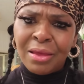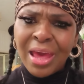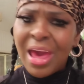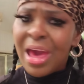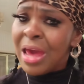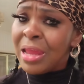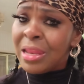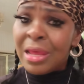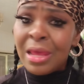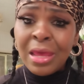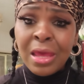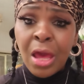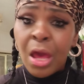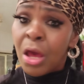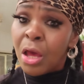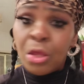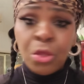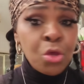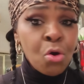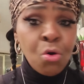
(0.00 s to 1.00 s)

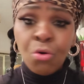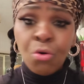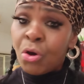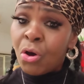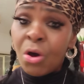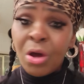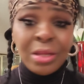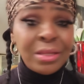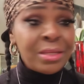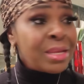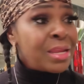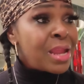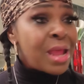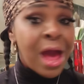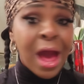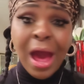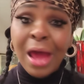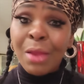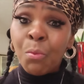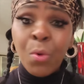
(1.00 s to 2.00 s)
Eddie, you could
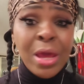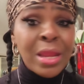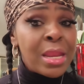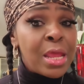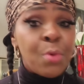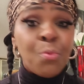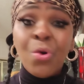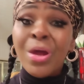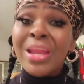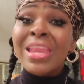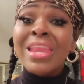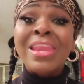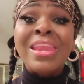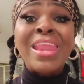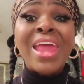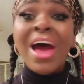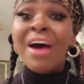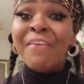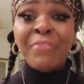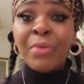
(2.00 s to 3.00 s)
not. Whitney would
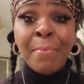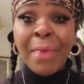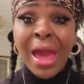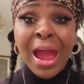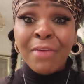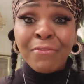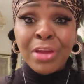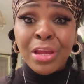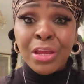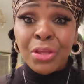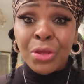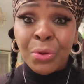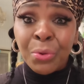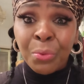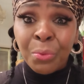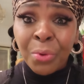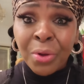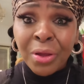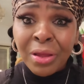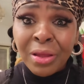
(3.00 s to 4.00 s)
never marry
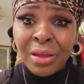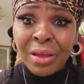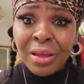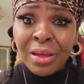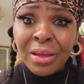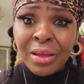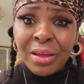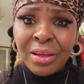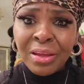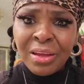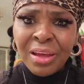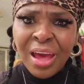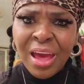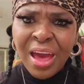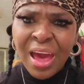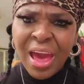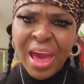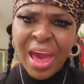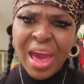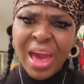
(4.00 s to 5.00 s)
you.
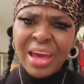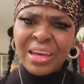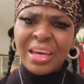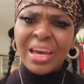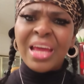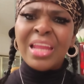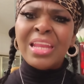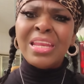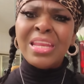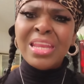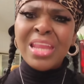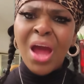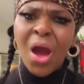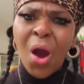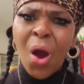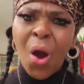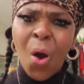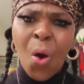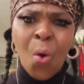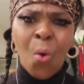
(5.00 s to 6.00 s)
Heck
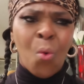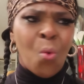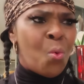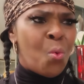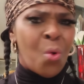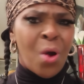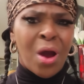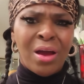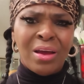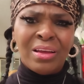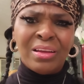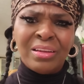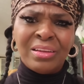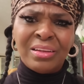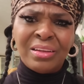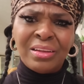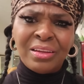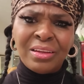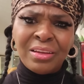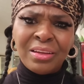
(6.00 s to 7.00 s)
no.
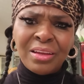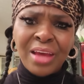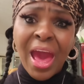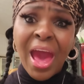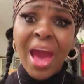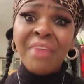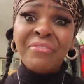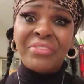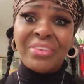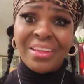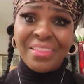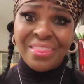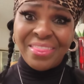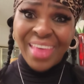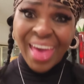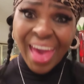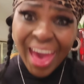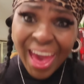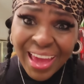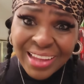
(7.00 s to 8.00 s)
After
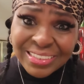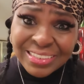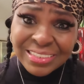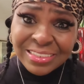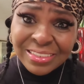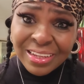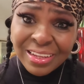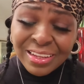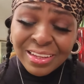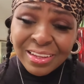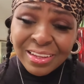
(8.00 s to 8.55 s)
that,